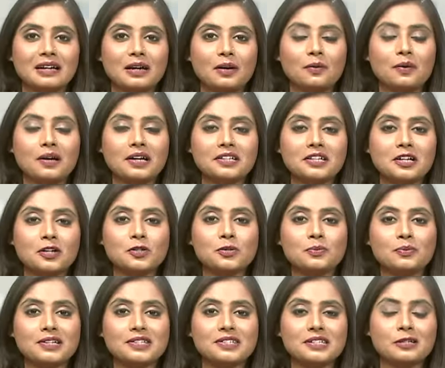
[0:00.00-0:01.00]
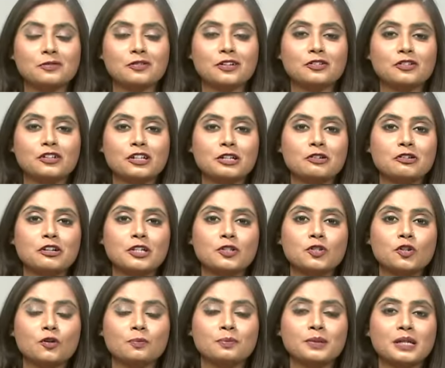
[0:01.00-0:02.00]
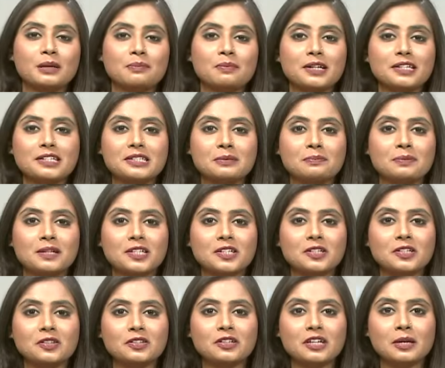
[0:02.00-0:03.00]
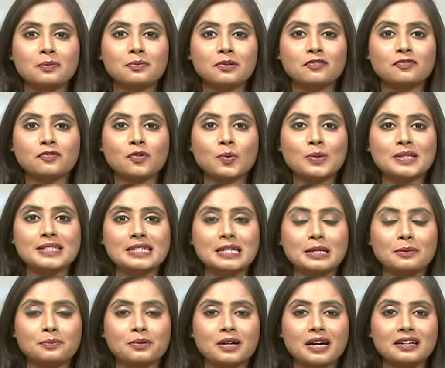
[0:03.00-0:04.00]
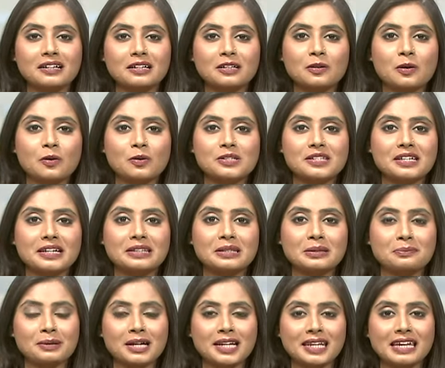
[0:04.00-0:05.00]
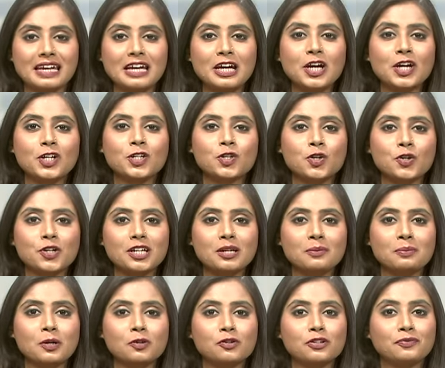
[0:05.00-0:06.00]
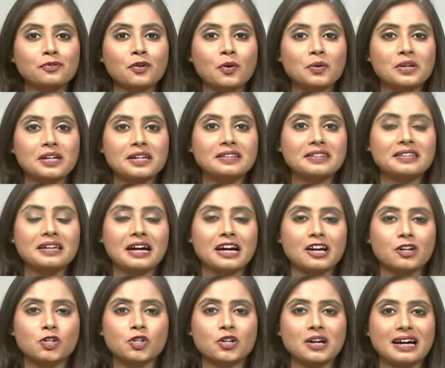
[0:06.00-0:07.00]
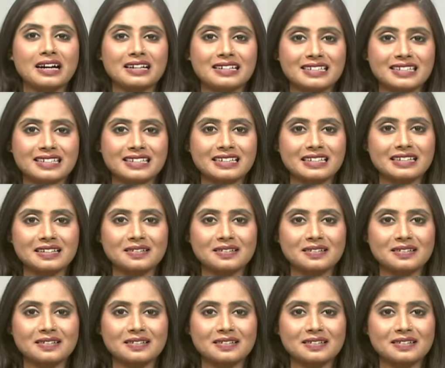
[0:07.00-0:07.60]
White House Press Secretary Karine Jean-Pierre participated in the April Fool's Day prank alongside the bunny, joking about revoking the Hatch Act.